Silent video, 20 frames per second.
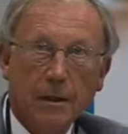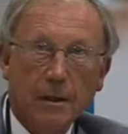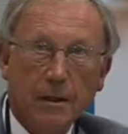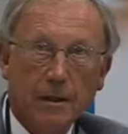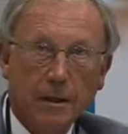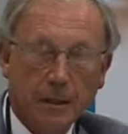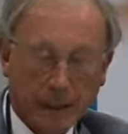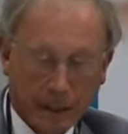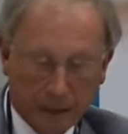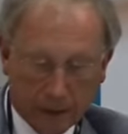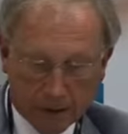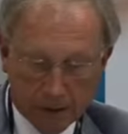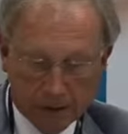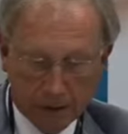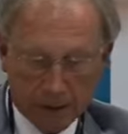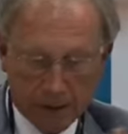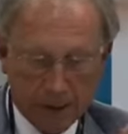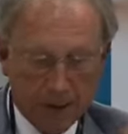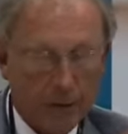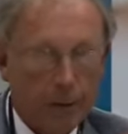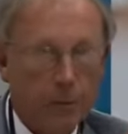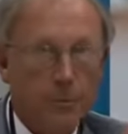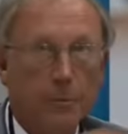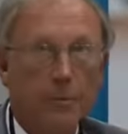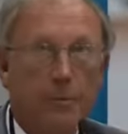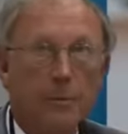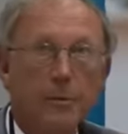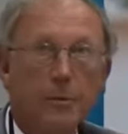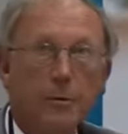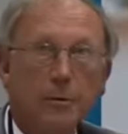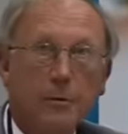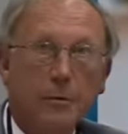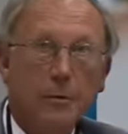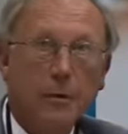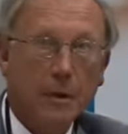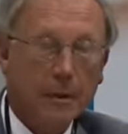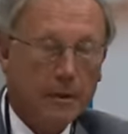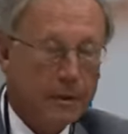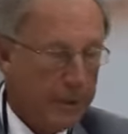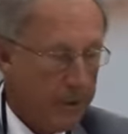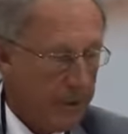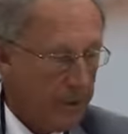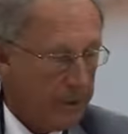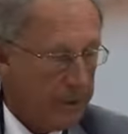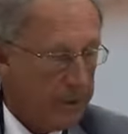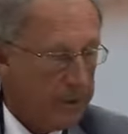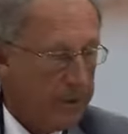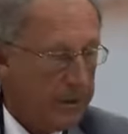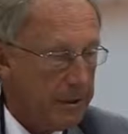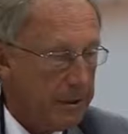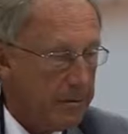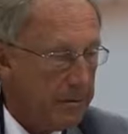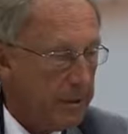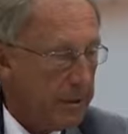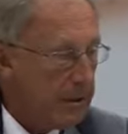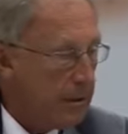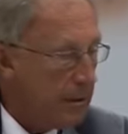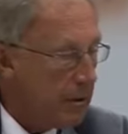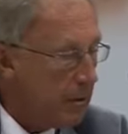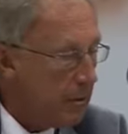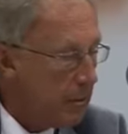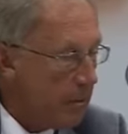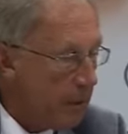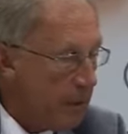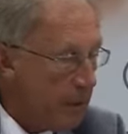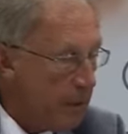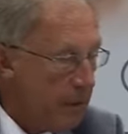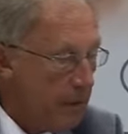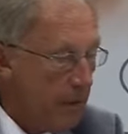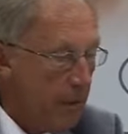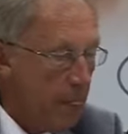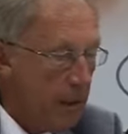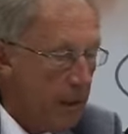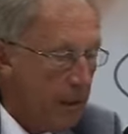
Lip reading: In reality, it's 3.2 diopters at the spectacle plane.